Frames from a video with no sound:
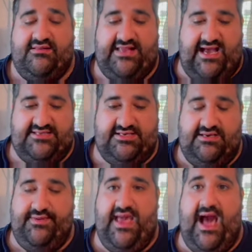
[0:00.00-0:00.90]
that is going
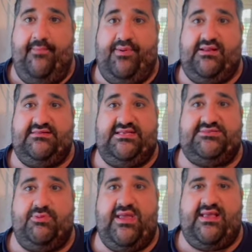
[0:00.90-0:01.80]
to be happening
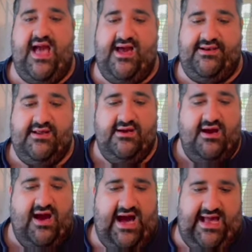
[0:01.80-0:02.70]
this weekend.
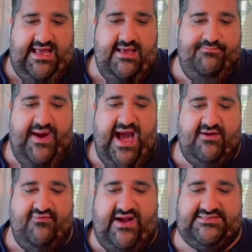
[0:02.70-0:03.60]
Uh,
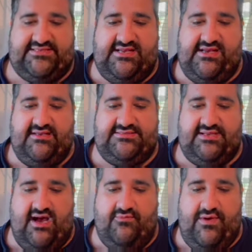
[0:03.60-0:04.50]
Impact Wrestling's
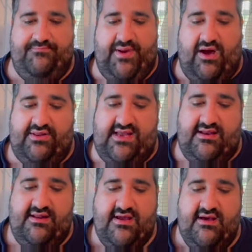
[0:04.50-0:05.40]
uh,
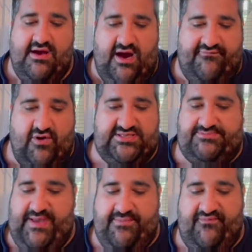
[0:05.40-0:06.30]
Rebellion. Of course, the
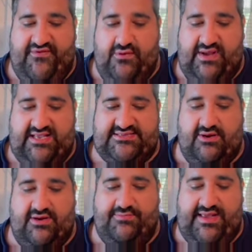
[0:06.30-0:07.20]
pay-per-view is
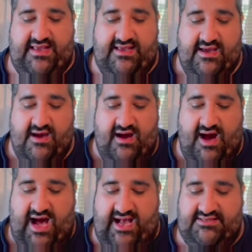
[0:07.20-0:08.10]
going to be
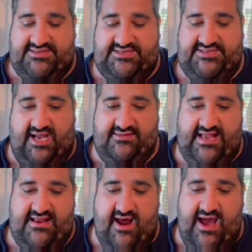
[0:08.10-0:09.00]
on
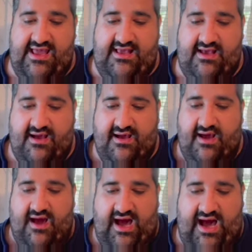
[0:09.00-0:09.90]
Sunday night
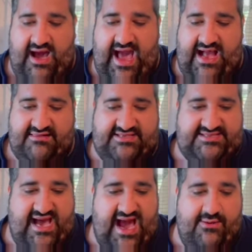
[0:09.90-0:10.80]
uh, at the
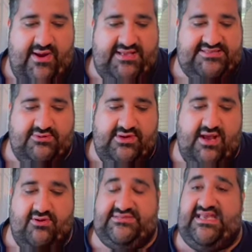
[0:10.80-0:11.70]
Skyway
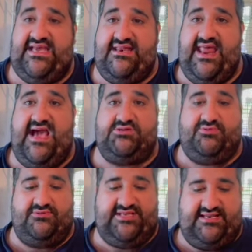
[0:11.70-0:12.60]
Studios in
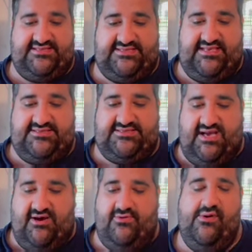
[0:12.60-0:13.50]
Nashville, Tennessee.
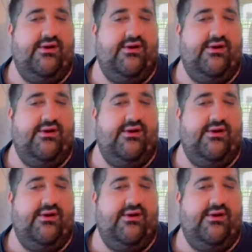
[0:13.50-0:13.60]
So,